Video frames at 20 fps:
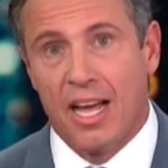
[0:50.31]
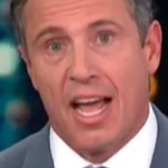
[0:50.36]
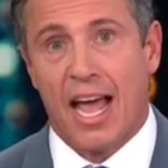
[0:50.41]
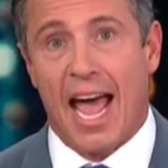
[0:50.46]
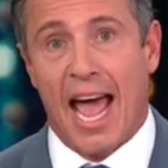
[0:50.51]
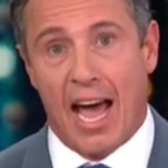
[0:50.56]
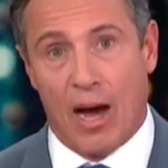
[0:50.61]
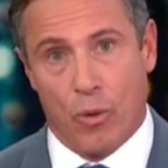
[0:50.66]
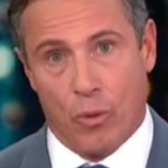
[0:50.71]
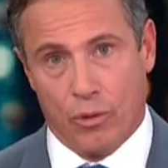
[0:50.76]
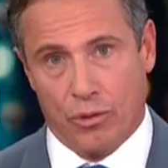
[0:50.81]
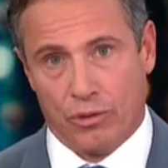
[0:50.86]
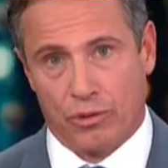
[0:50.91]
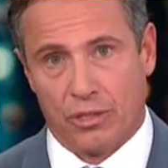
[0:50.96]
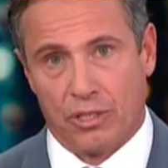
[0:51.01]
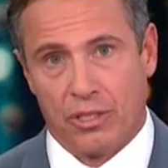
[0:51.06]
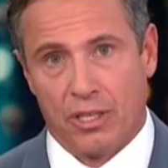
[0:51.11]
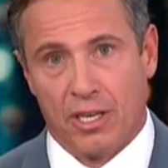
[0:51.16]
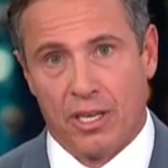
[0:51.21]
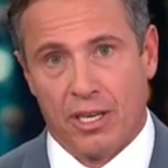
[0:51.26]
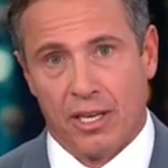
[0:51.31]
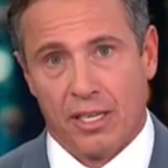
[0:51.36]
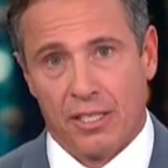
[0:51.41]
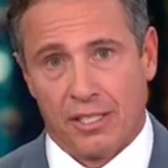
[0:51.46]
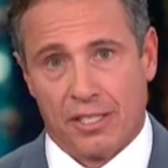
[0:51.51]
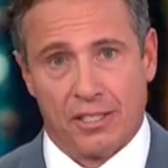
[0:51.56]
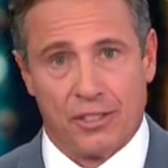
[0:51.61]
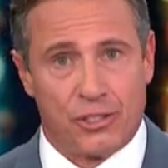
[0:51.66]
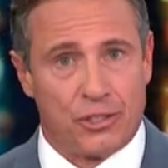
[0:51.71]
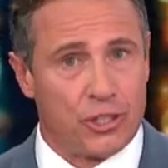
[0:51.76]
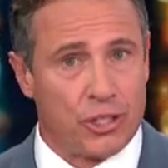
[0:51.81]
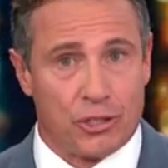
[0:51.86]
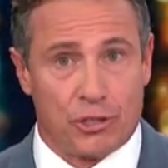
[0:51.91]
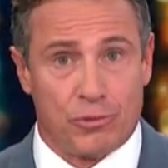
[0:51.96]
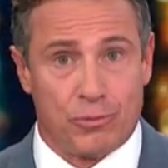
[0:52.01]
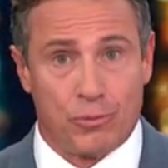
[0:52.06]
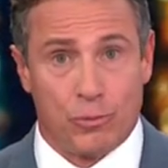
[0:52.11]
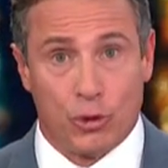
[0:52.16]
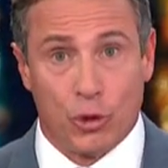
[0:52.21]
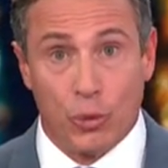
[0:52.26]
hours since just
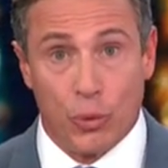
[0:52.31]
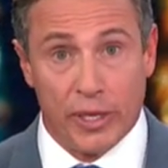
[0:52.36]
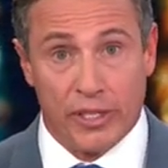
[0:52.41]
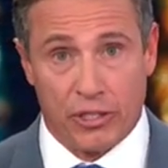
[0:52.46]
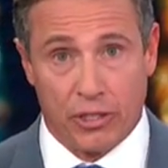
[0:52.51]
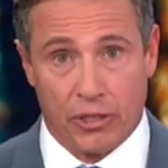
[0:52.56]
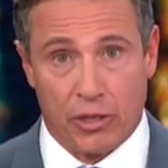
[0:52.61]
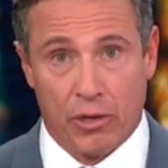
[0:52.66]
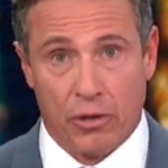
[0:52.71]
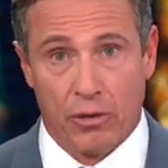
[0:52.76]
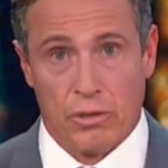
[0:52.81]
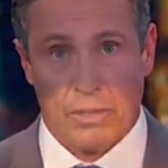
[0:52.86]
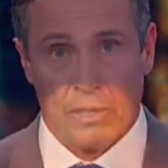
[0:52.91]
2 weeks ago.